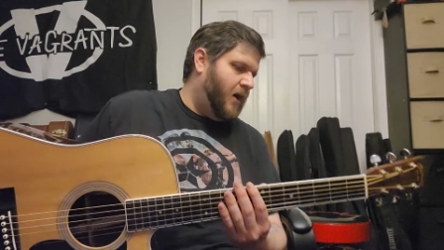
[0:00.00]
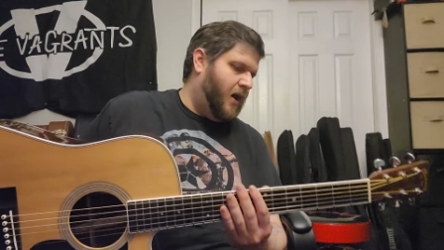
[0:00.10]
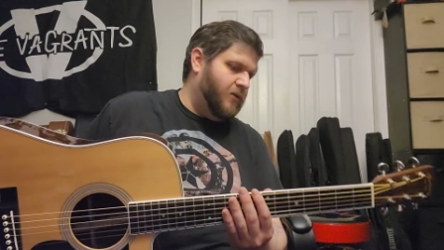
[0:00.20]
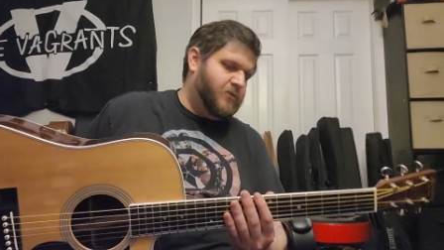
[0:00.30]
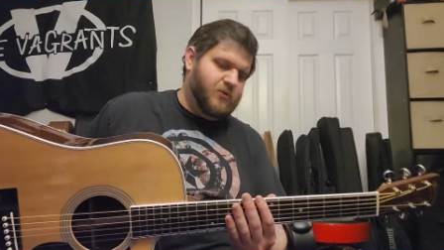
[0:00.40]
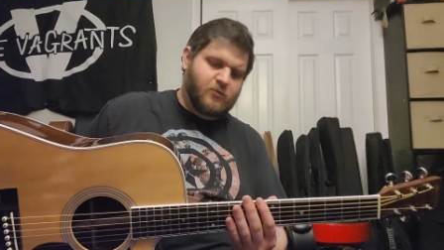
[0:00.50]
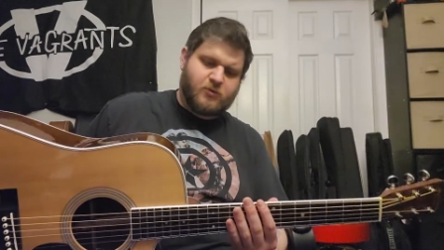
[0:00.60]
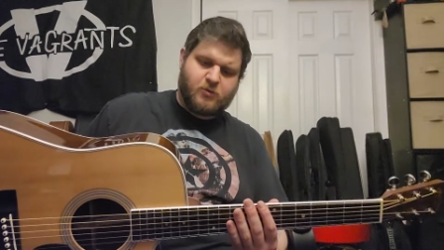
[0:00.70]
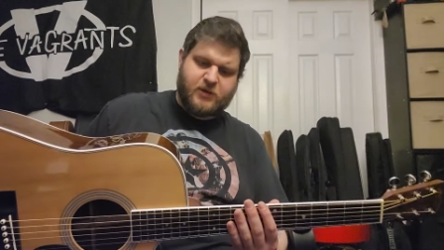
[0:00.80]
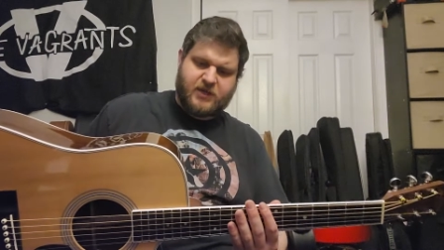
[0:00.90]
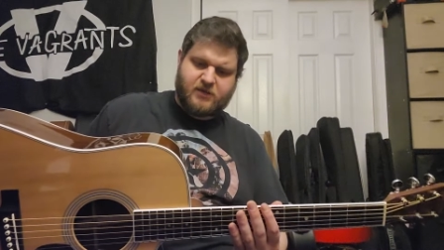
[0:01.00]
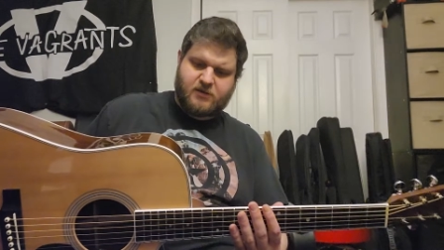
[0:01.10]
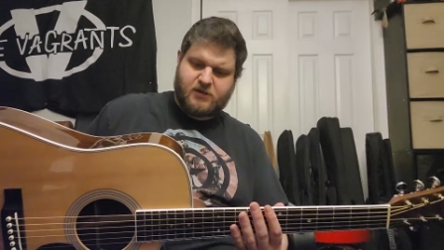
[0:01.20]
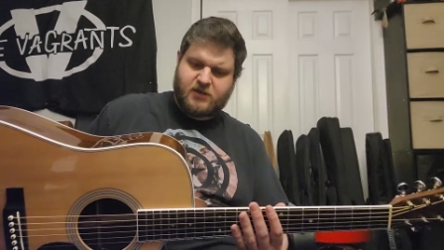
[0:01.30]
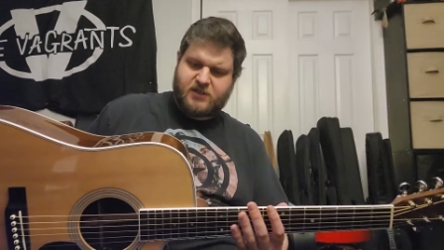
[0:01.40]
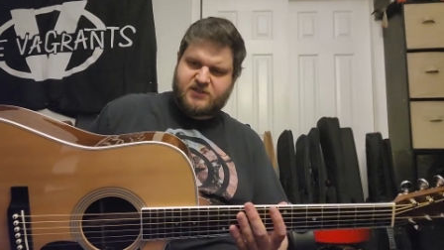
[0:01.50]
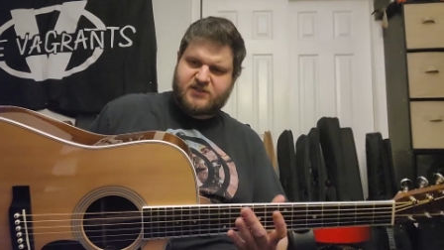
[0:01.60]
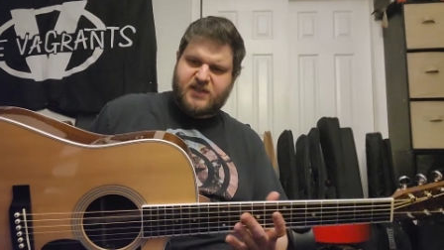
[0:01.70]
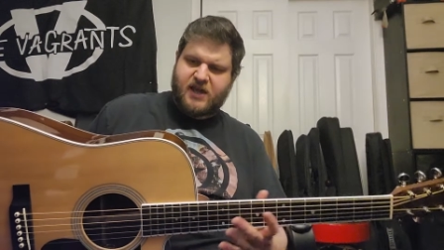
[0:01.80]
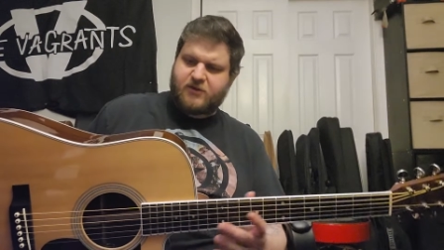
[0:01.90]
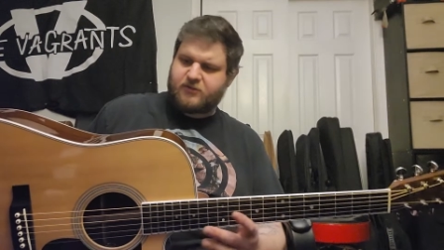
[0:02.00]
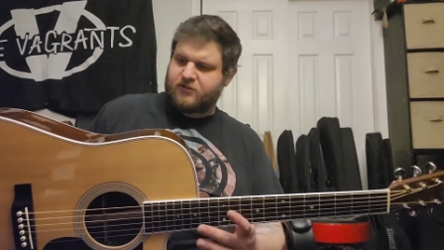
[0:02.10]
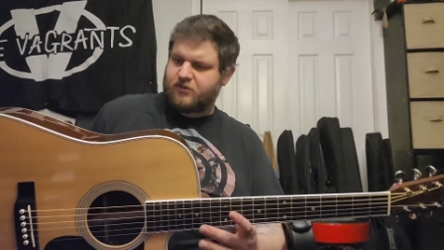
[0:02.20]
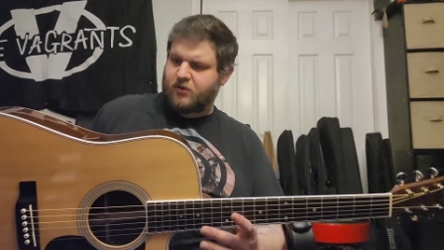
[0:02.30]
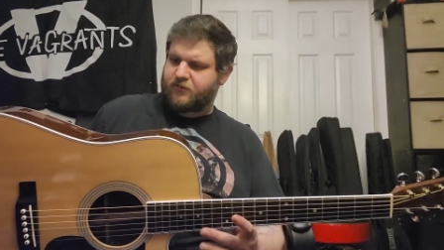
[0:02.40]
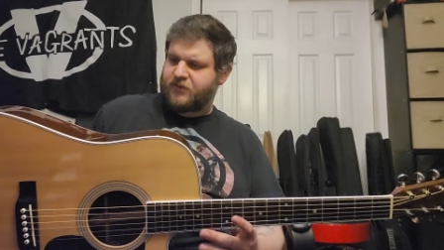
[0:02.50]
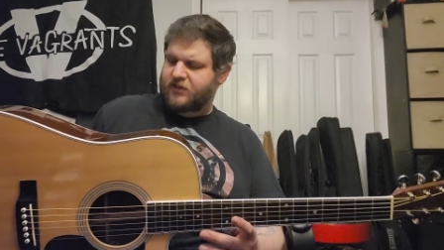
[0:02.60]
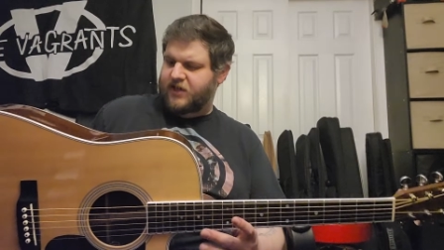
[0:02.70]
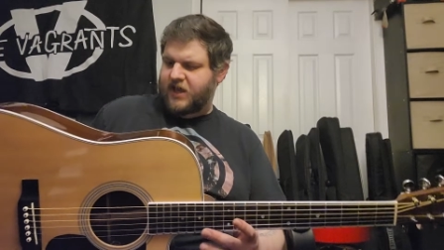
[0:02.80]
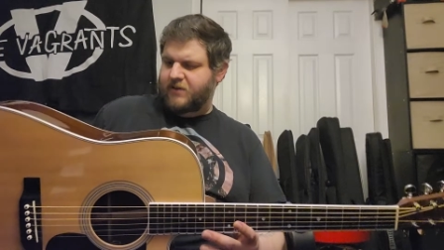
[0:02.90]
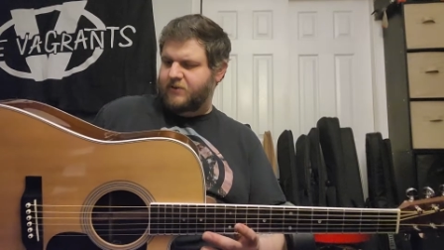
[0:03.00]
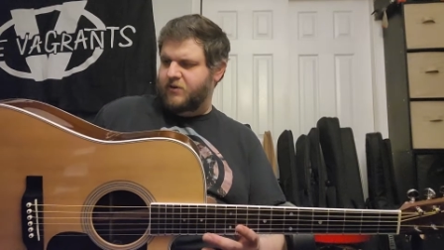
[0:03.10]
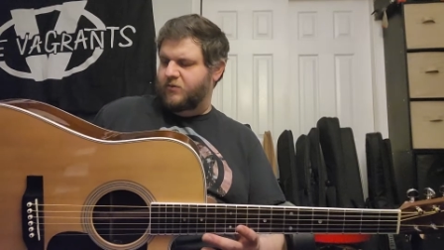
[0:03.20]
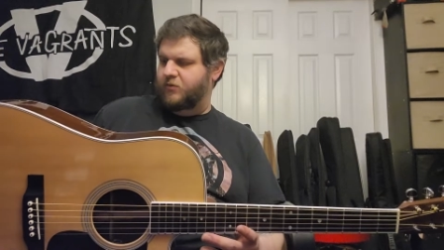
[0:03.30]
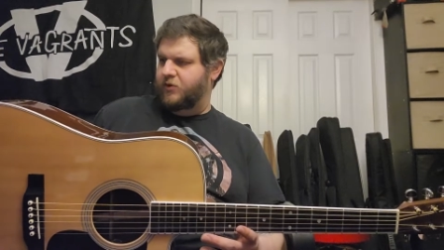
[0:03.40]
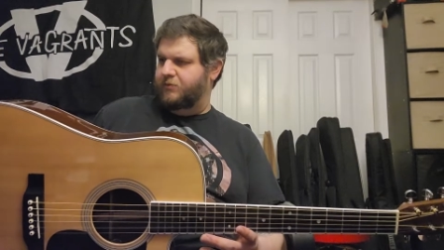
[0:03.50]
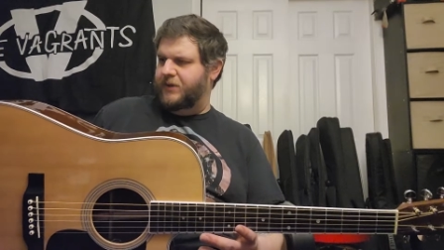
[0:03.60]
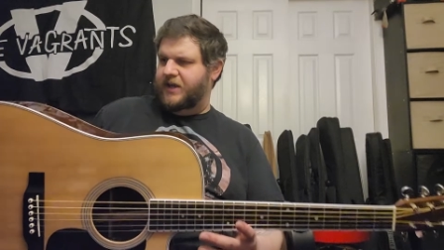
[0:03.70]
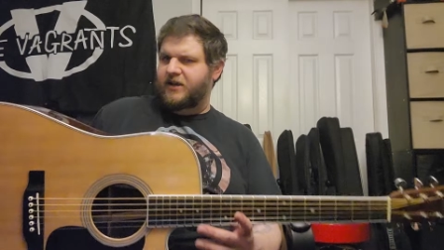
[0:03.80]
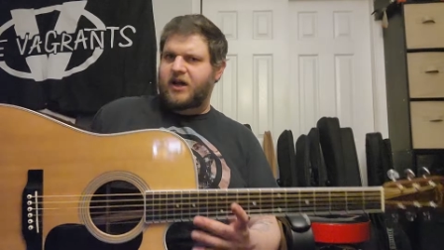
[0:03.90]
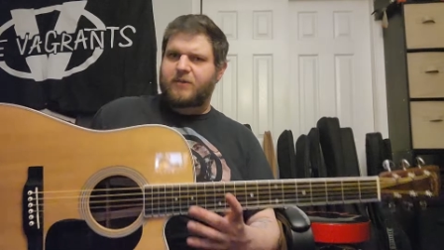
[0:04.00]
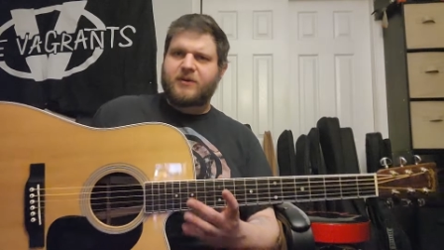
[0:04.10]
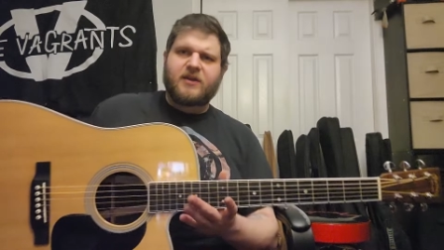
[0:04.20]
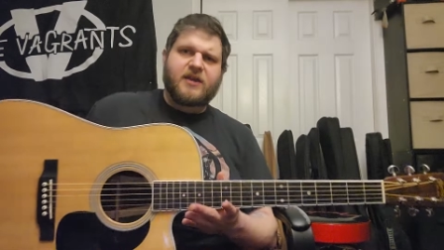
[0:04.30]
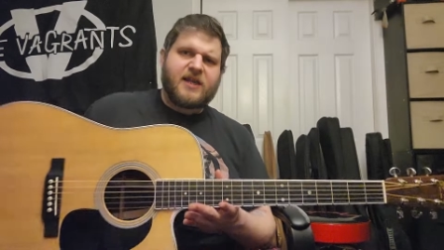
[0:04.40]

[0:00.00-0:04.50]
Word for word: I'll do a quick uh, sound. Hopefully the camera will pick it up.